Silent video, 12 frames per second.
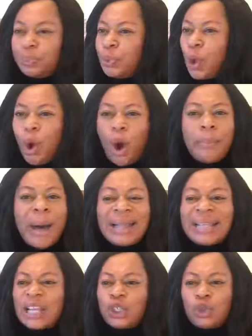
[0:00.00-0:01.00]

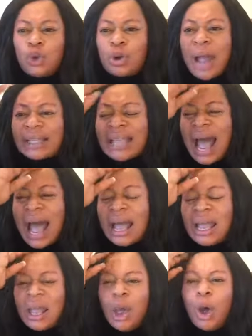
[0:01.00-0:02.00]
Obanasukata.
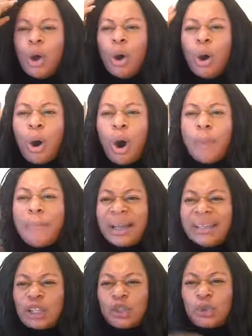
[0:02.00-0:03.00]

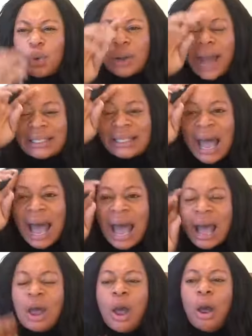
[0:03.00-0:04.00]
Obanasukata.
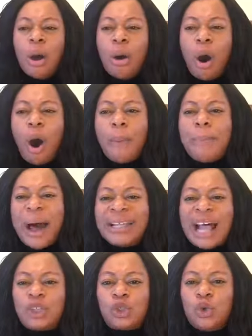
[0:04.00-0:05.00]

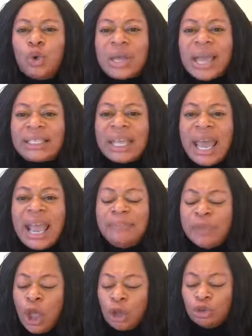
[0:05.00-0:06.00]

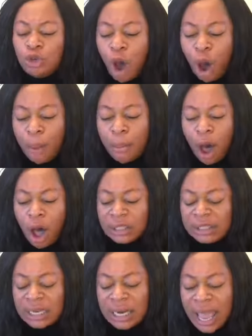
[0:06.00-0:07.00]
Obanasukete. No more
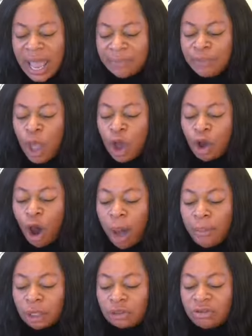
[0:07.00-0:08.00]
delay.
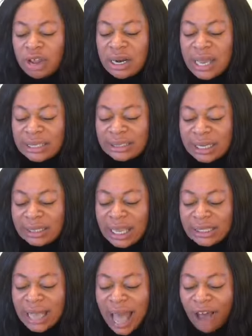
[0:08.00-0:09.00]
Come on, release it
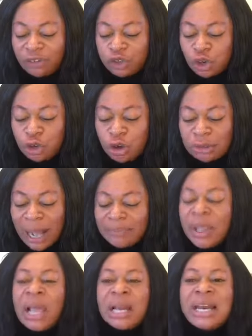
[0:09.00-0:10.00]
this
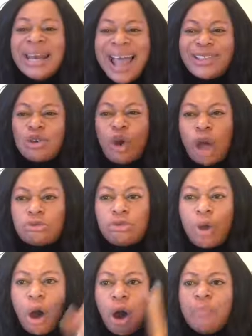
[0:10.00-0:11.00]
afternoon. Let God
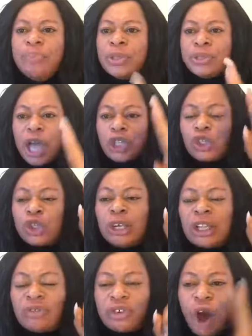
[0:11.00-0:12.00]
know the
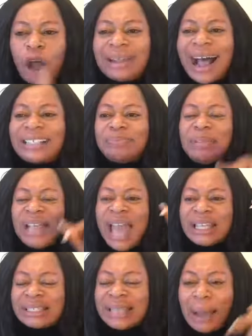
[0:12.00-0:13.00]
children of God has been
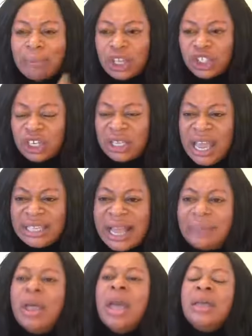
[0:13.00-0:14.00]
establishing it.
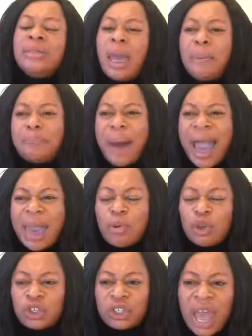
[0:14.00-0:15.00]
The
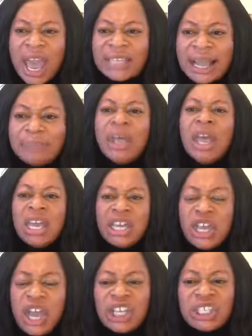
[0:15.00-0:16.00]
Bible says,
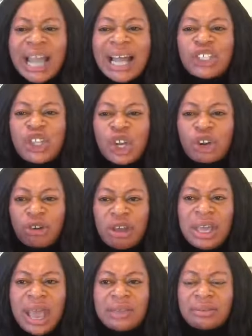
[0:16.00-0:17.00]
ye shall
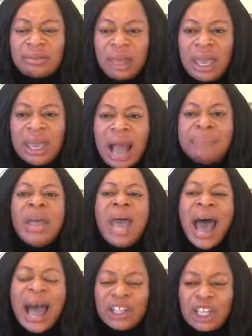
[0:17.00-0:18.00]
decree a thing,
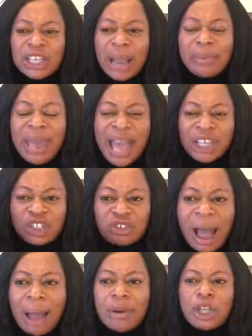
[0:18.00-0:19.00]
and it shall be
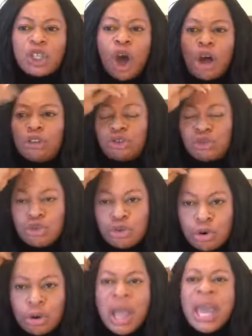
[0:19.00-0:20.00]
established unto
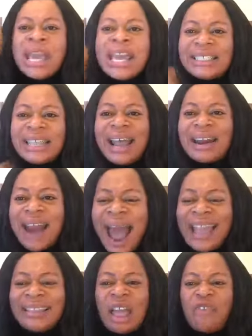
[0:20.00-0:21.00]
you. He said,
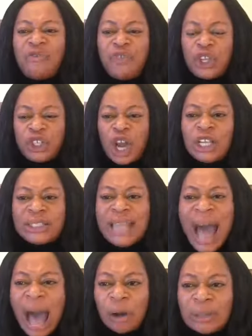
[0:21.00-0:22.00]
write the vision
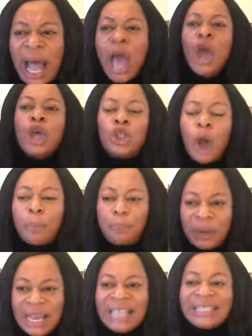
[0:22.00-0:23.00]
down. So
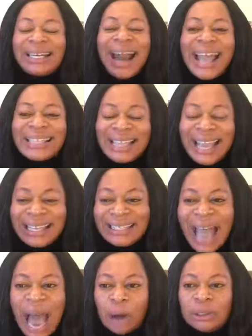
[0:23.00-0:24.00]
please write it
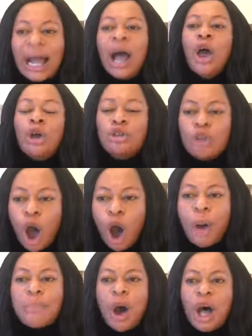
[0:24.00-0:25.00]
down.
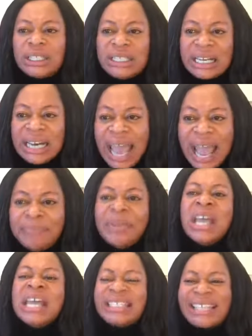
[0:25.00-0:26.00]
No more delay.
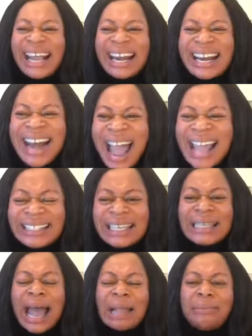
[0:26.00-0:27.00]
He said, write
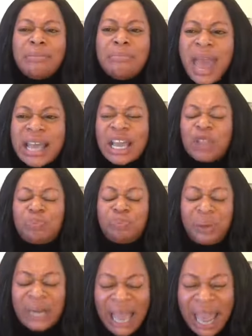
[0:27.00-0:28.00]
it and make it
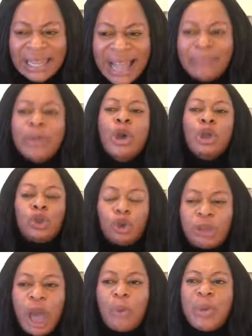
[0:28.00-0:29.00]
plain.
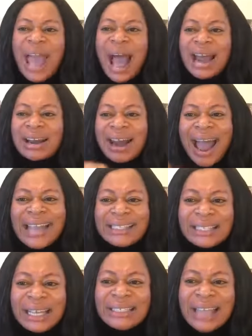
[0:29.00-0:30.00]
Today we are
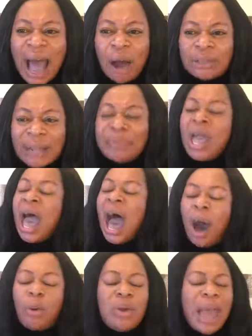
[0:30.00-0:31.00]
writing it down,
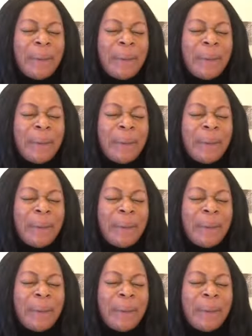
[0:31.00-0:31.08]
and we are